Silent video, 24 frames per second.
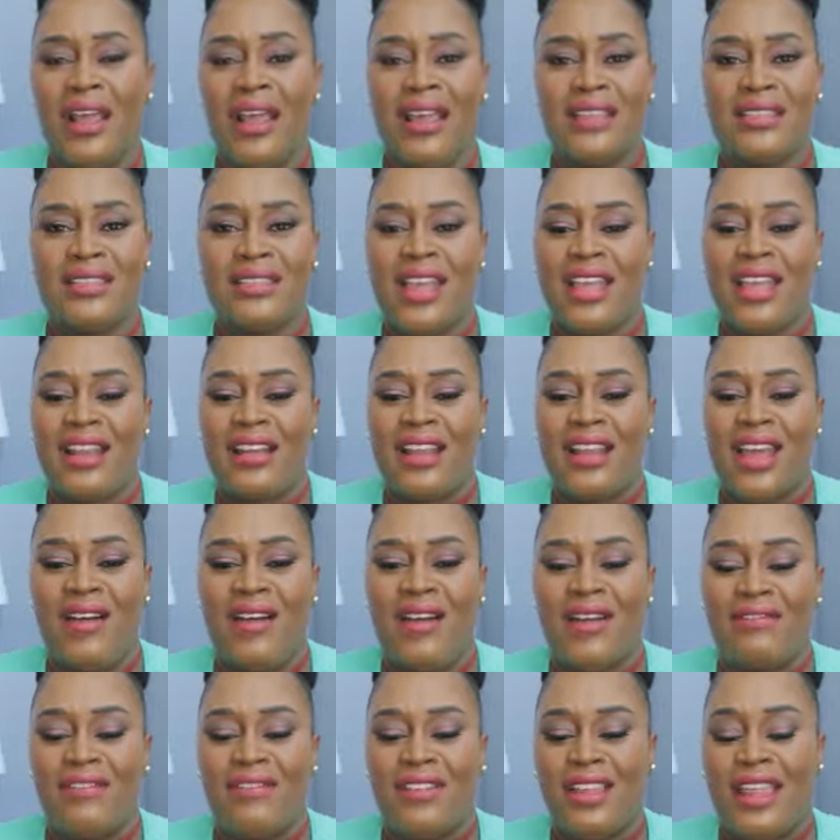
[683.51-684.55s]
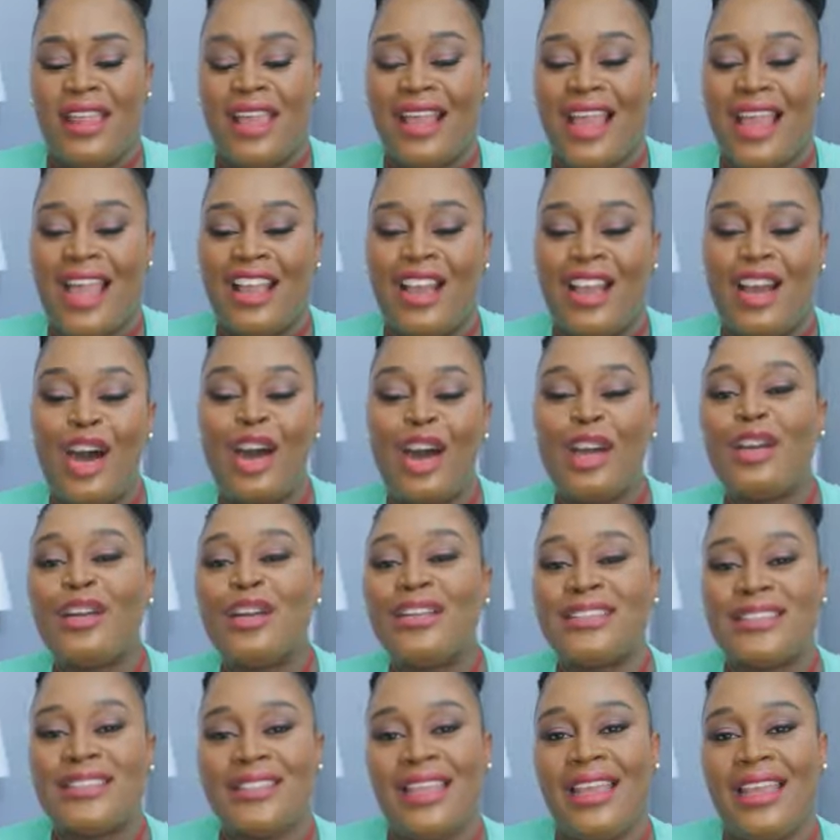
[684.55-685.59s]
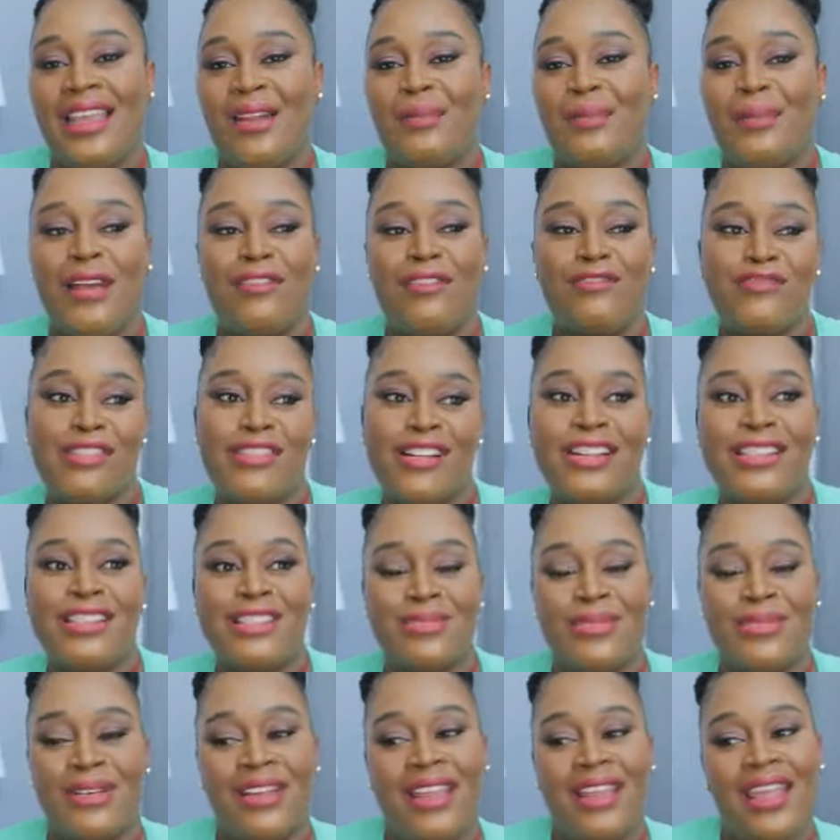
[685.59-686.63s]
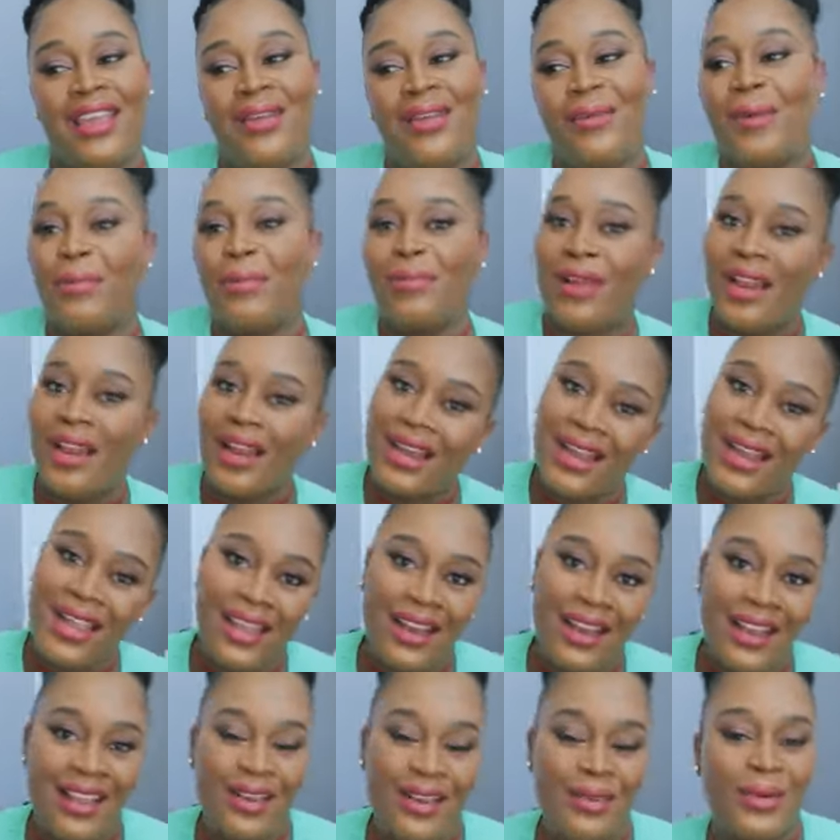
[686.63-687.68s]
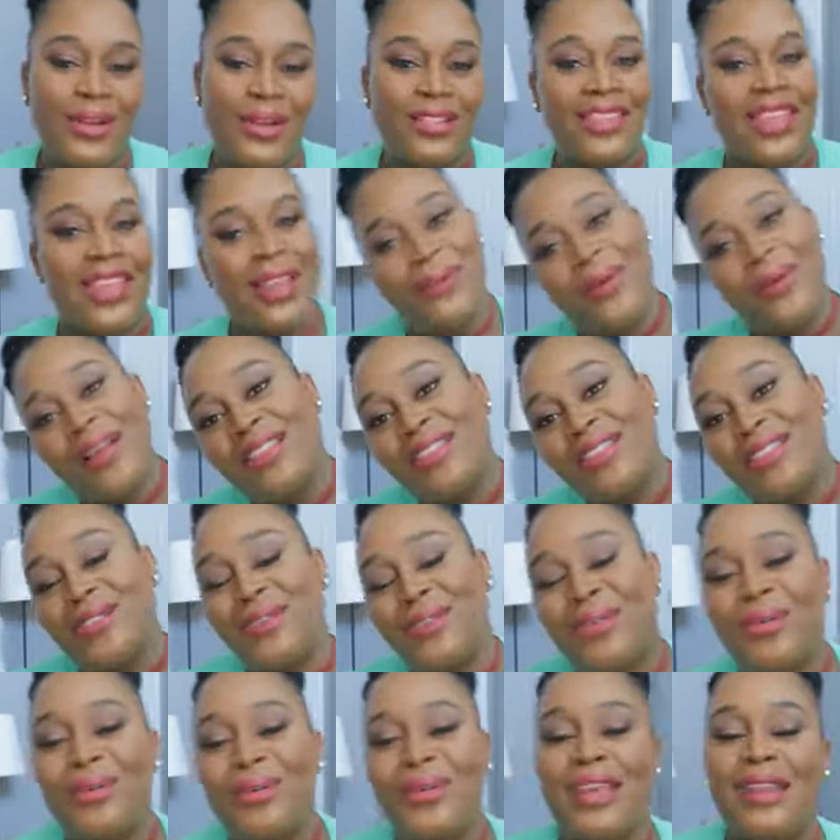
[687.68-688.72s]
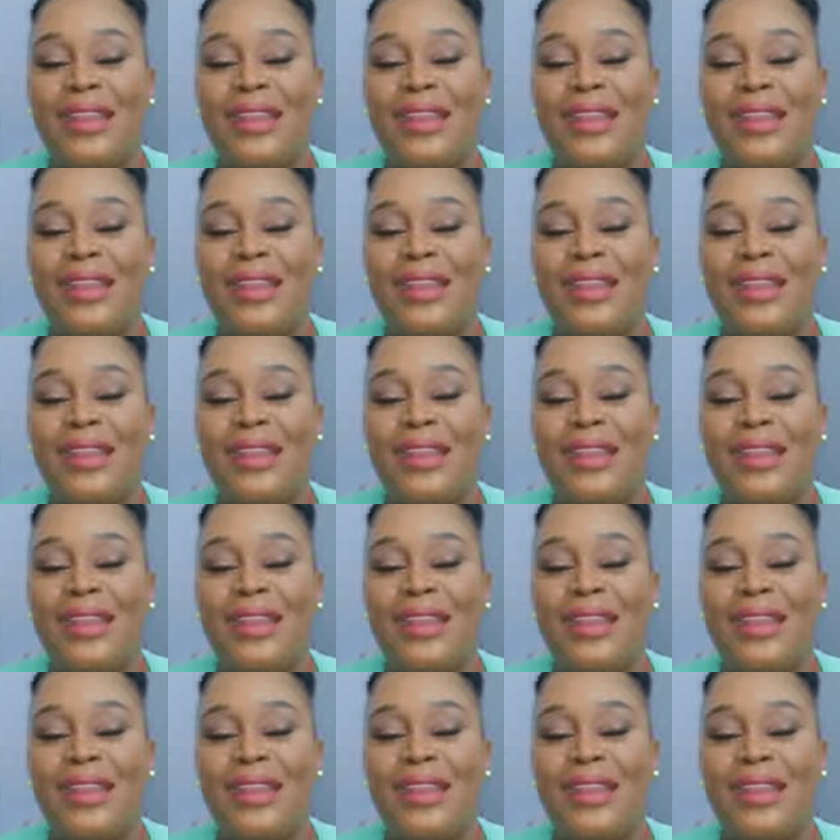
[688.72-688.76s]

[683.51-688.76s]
it's like now I feel like I could understand my friends when they were pregnant and what they went through,